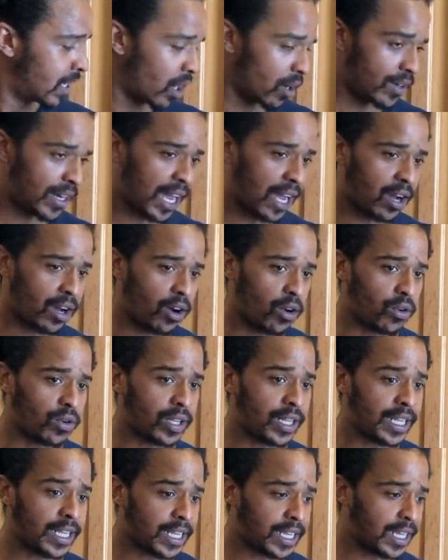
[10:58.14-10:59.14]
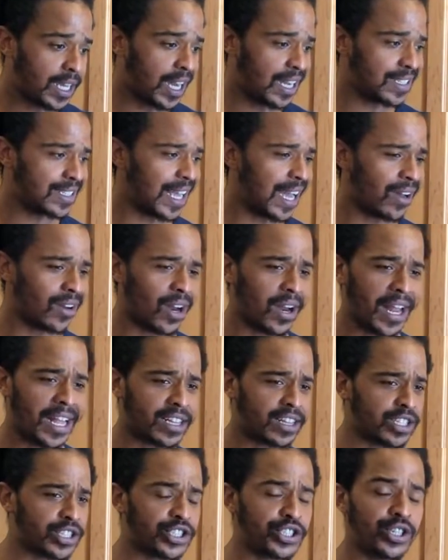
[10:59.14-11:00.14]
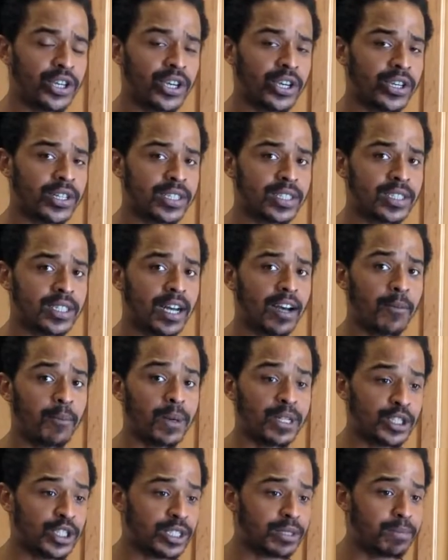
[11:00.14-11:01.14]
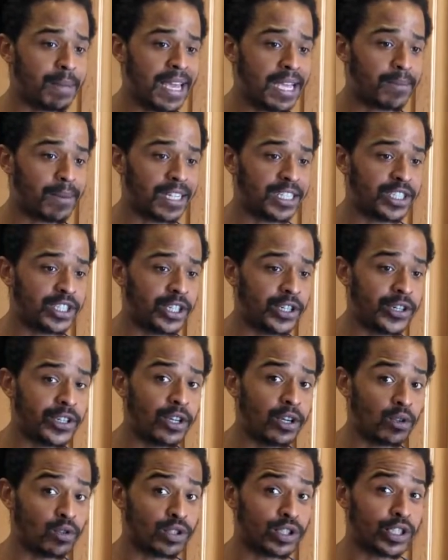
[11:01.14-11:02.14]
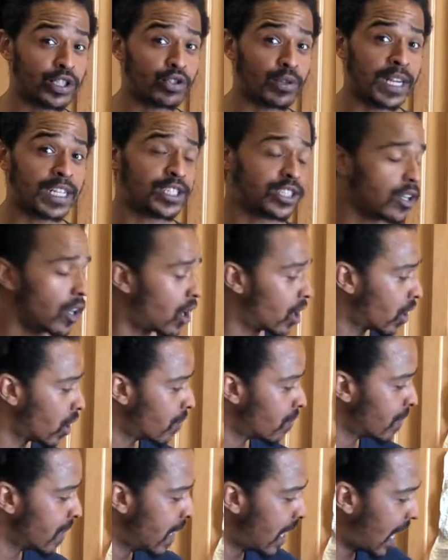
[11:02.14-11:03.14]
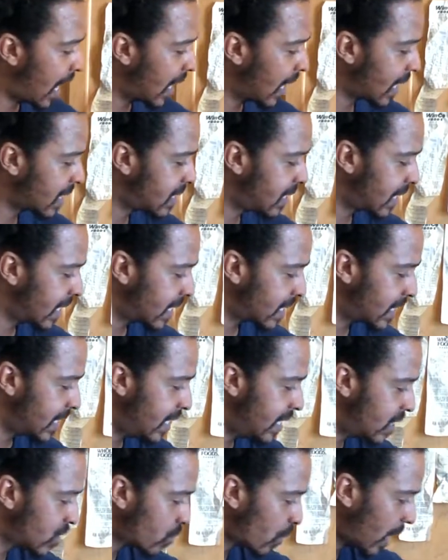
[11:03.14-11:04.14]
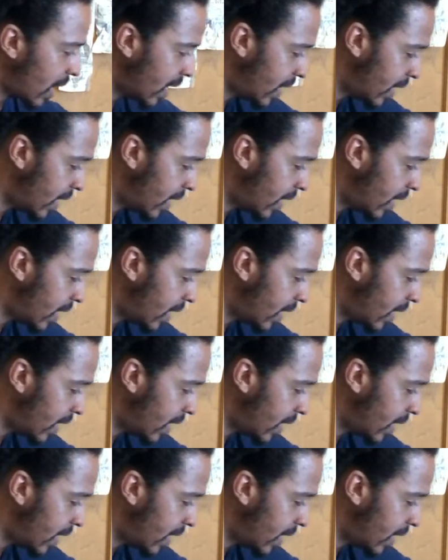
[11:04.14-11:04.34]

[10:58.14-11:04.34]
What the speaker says: not only cut down on like the sugar and stuff, but just make my cereal stretch longer, I like to get these right